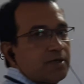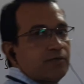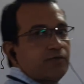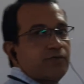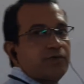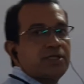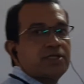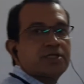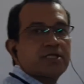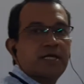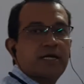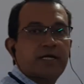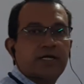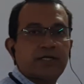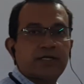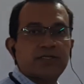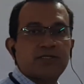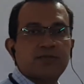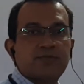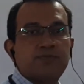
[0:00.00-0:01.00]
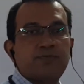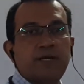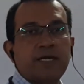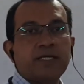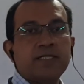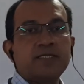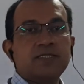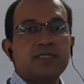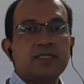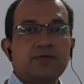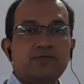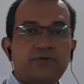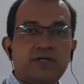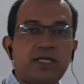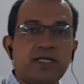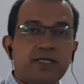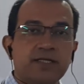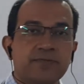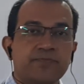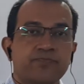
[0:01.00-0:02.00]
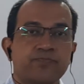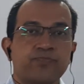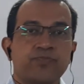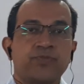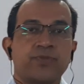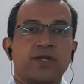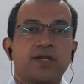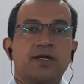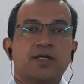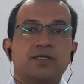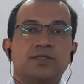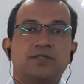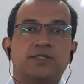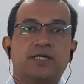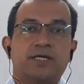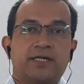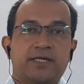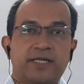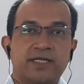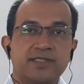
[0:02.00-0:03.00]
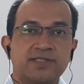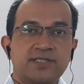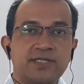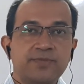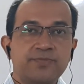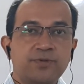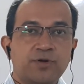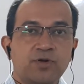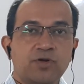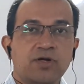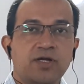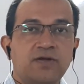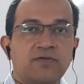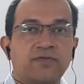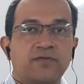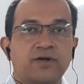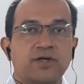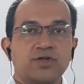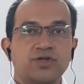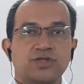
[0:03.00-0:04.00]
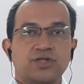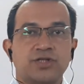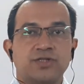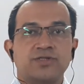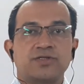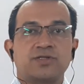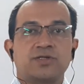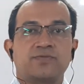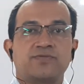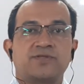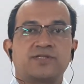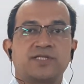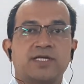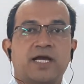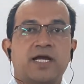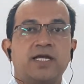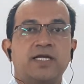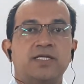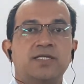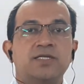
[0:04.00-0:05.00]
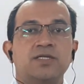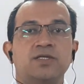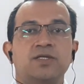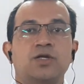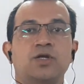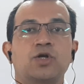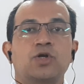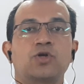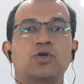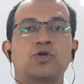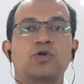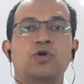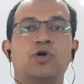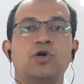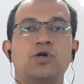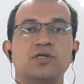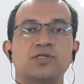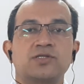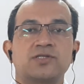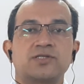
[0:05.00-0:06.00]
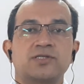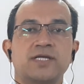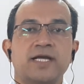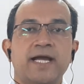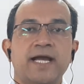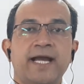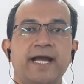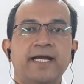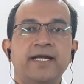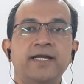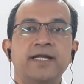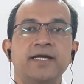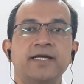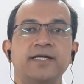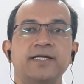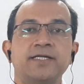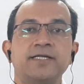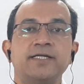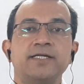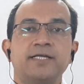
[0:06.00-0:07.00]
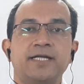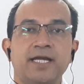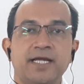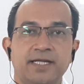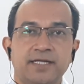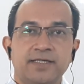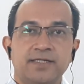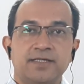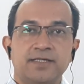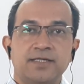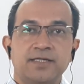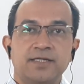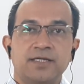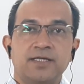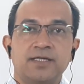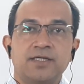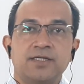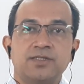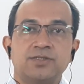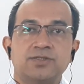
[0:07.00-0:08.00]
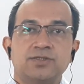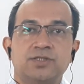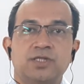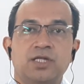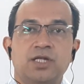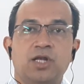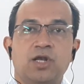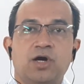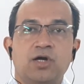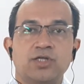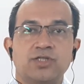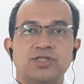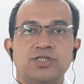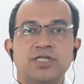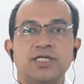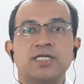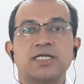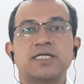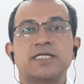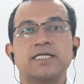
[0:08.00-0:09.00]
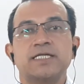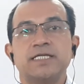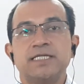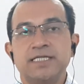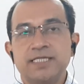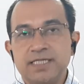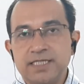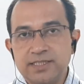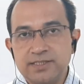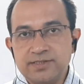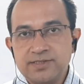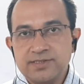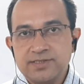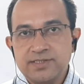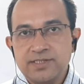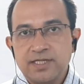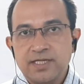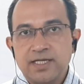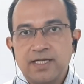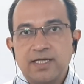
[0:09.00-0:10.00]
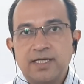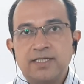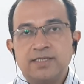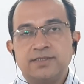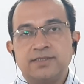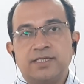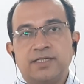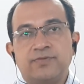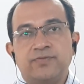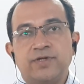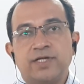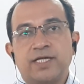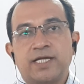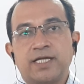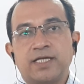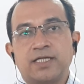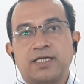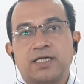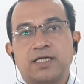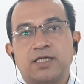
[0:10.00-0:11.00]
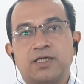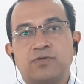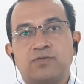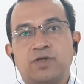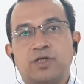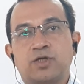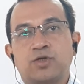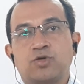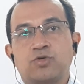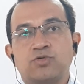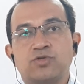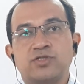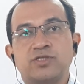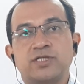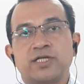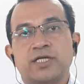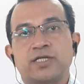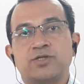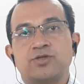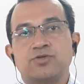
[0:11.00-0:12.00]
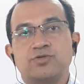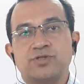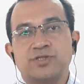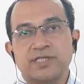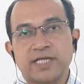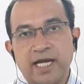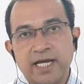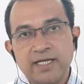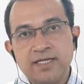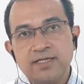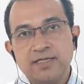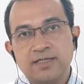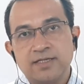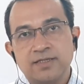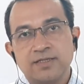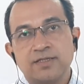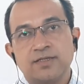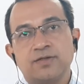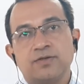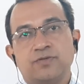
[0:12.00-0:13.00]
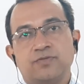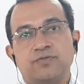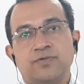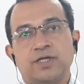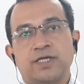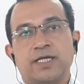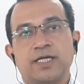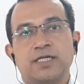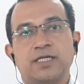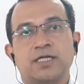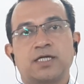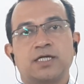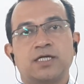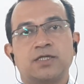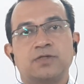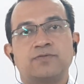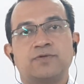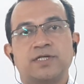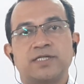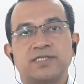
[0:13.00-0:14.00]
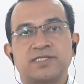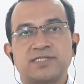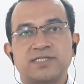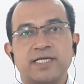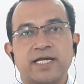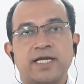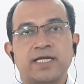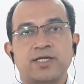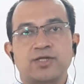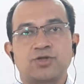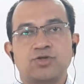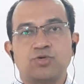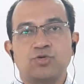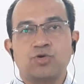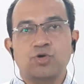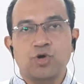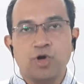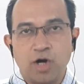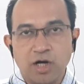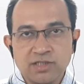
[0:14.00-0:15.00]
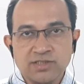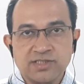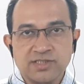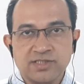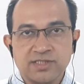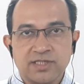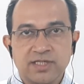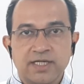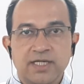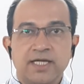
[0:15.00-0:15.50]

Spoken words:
which are respectively the reciprocal functions of sine, cos and tan. The logic is that we can convert cosec to sine, we can convert sec to cos,